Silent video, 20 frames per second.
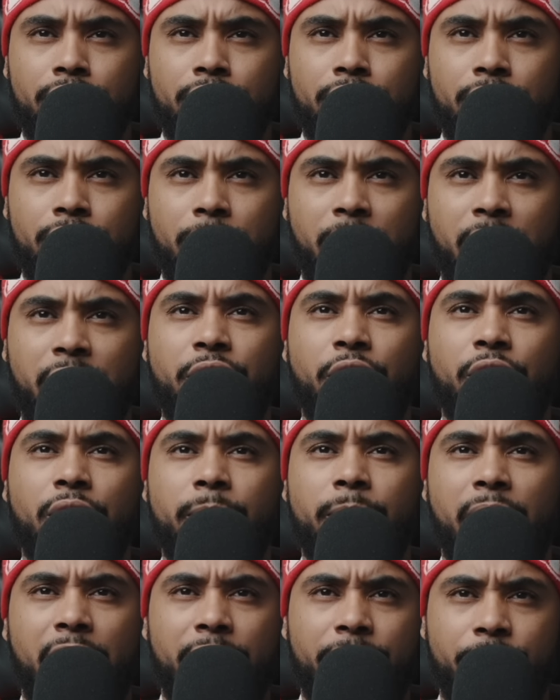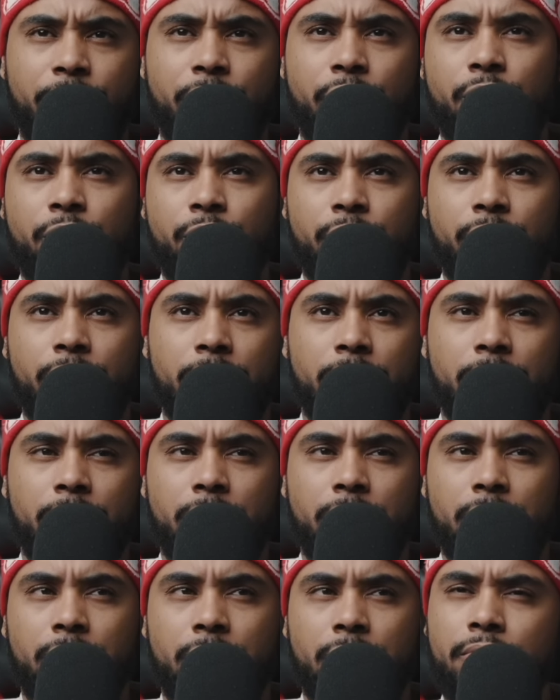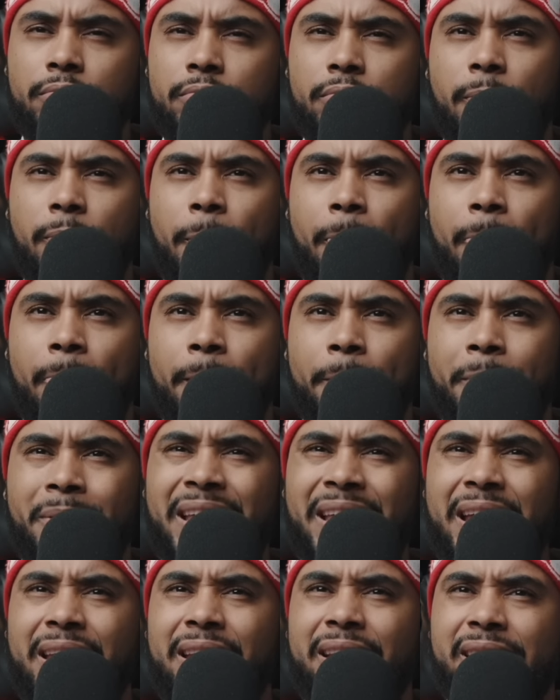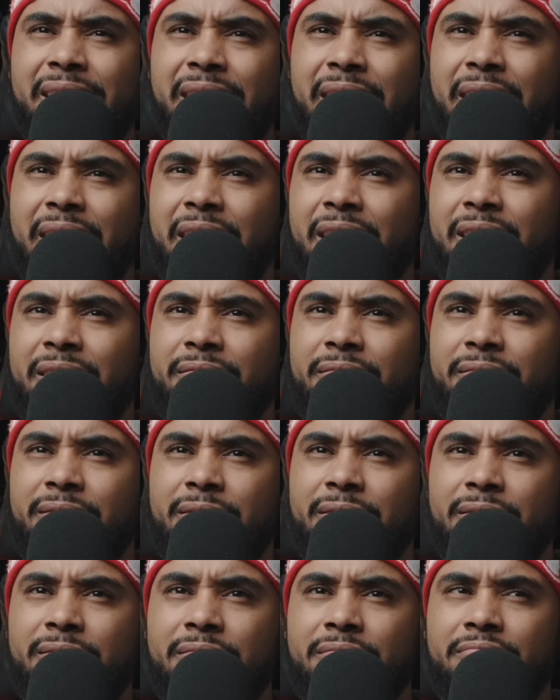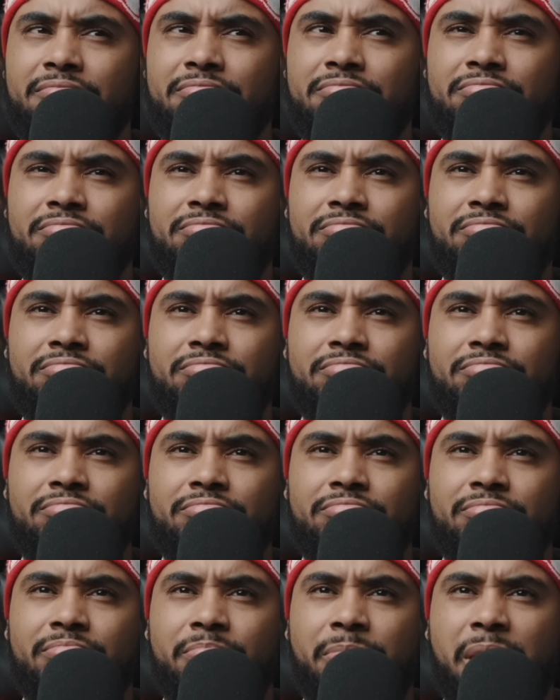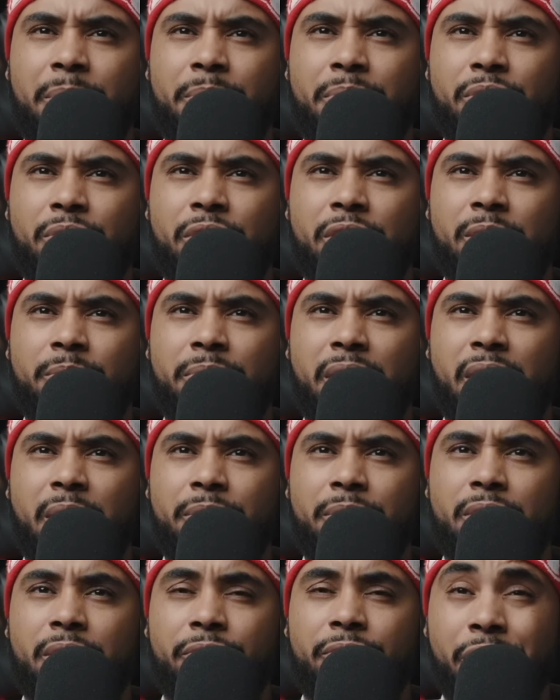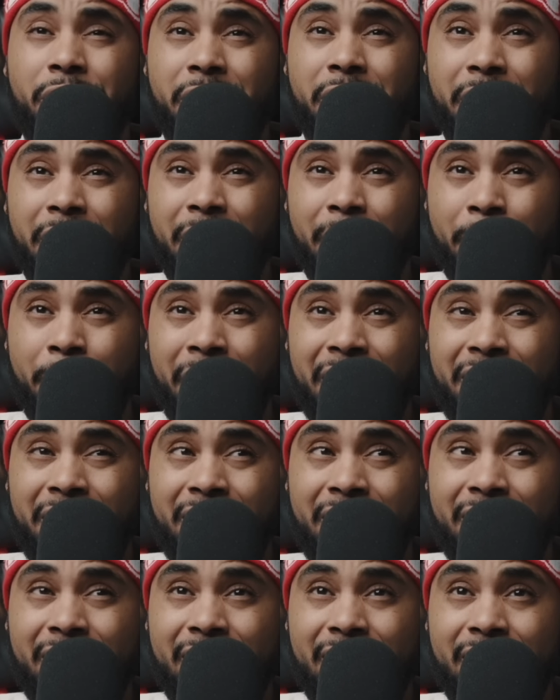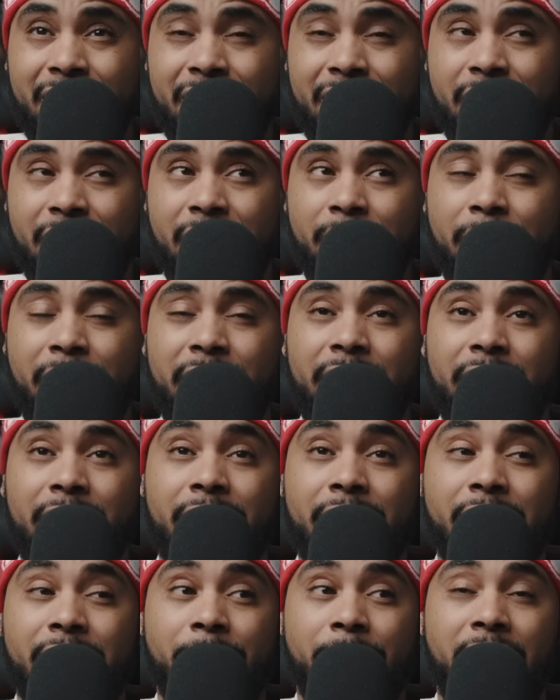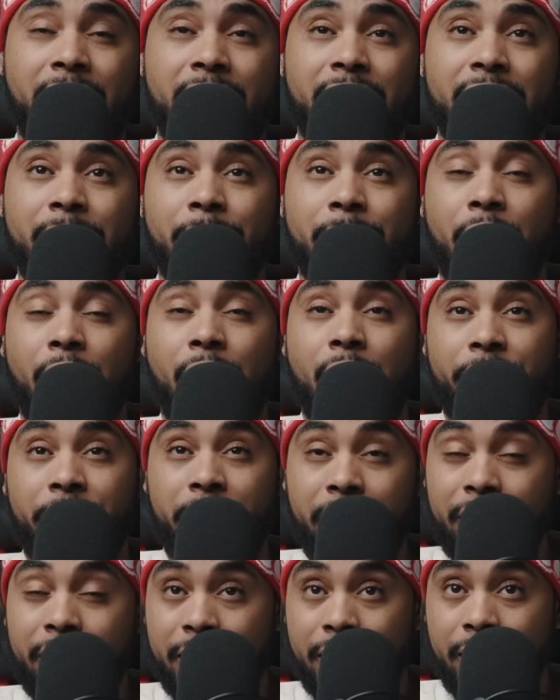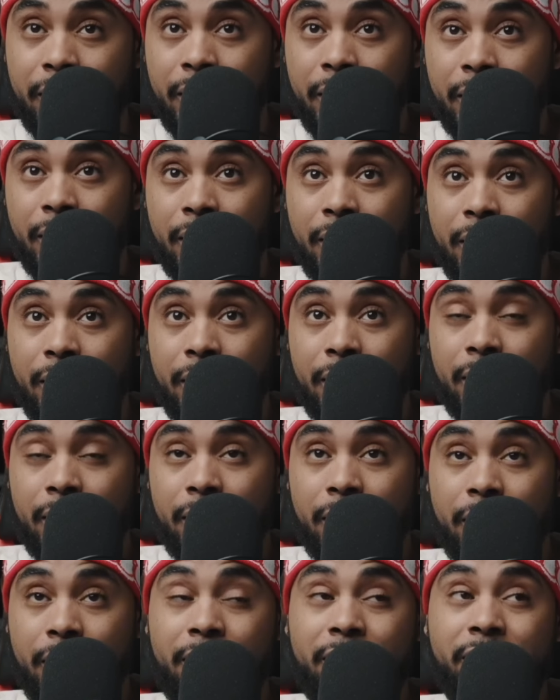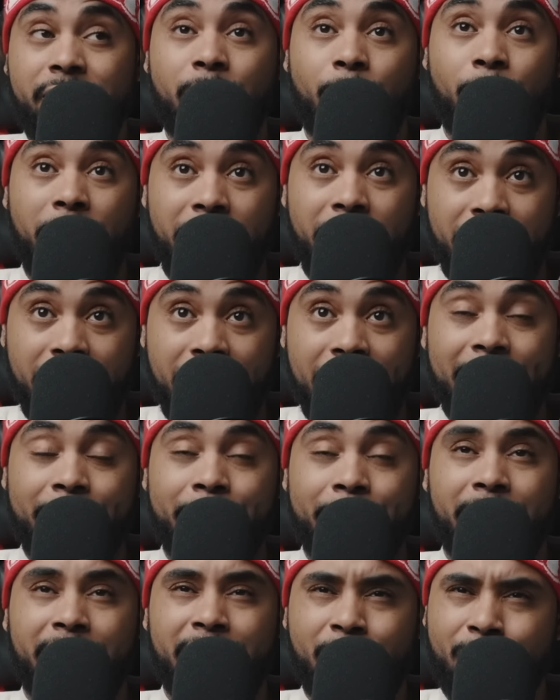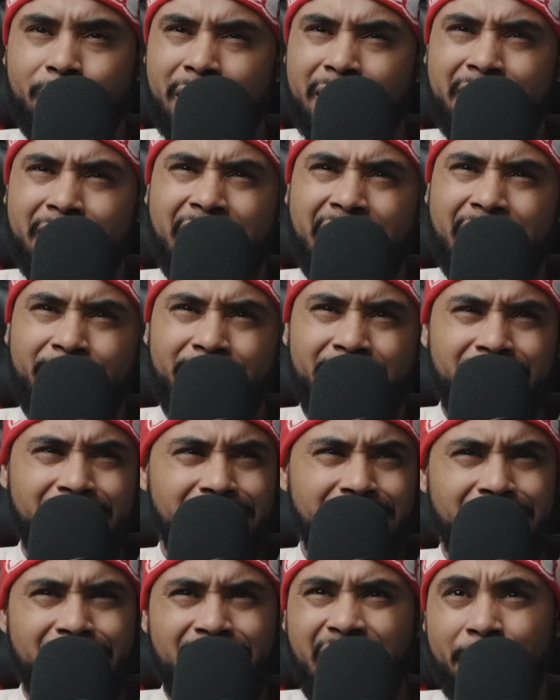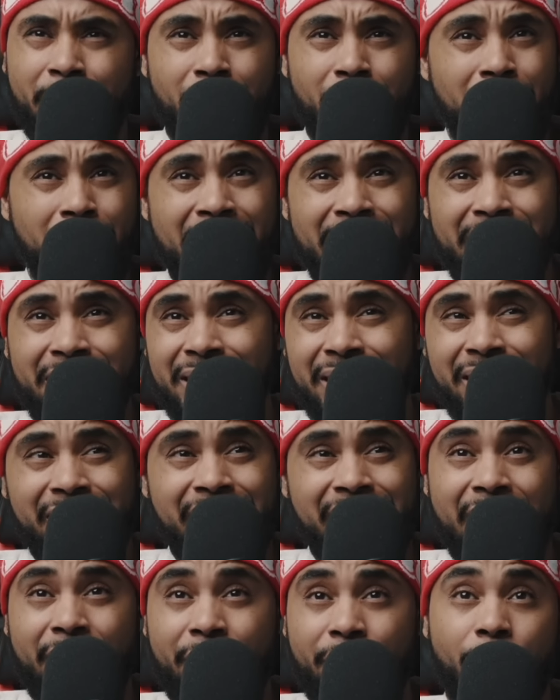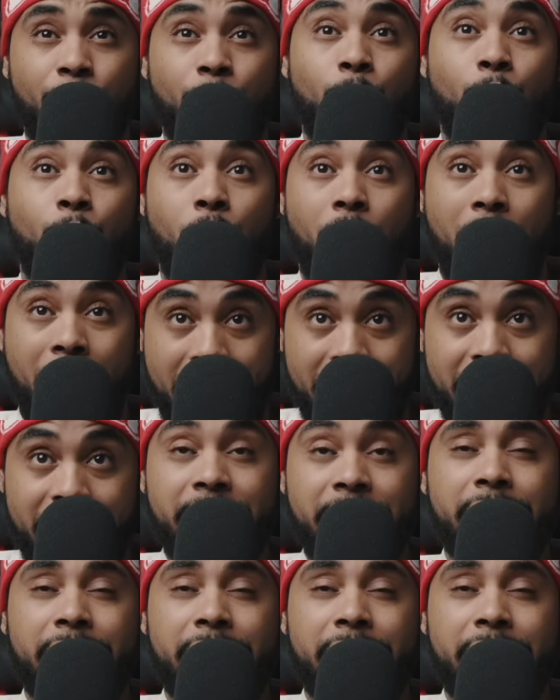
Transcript: he told them F you. But then he said people should be able to voice their opinions. Somebody get this man some coffee. He needs to wake up because right now he's double-minded as I don't know what.